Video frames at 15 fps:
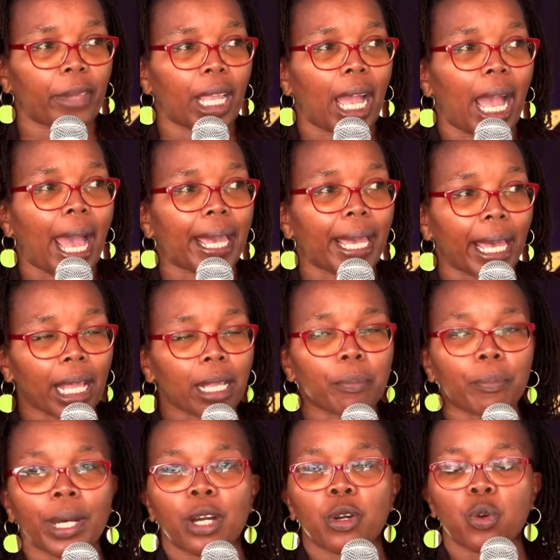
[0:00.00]
a
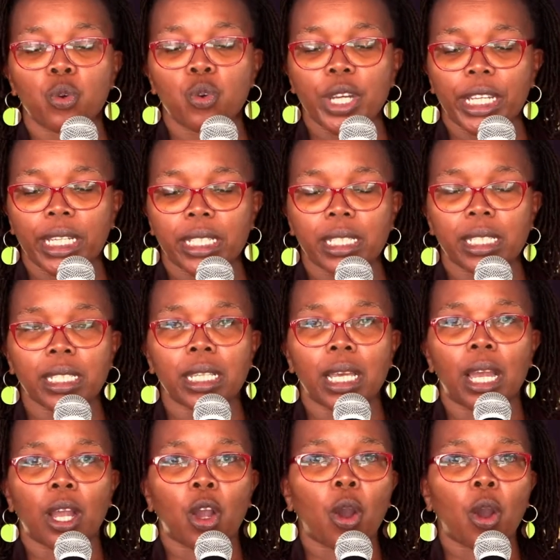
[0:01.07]
helper who is
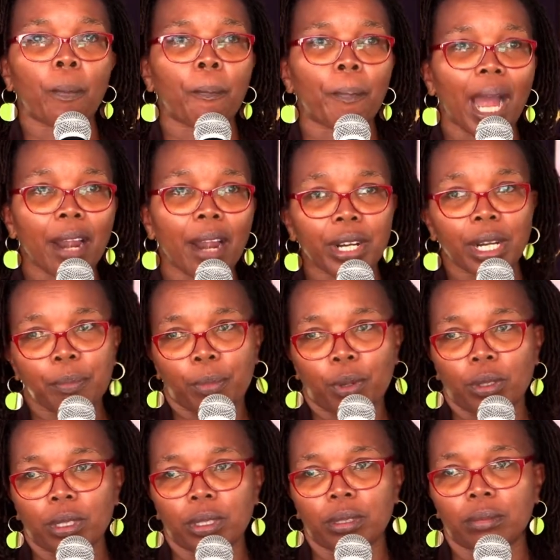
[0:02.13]

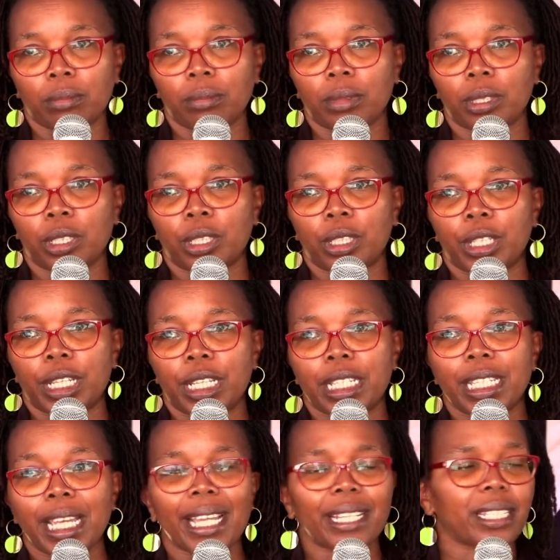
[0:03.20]
comparable, yet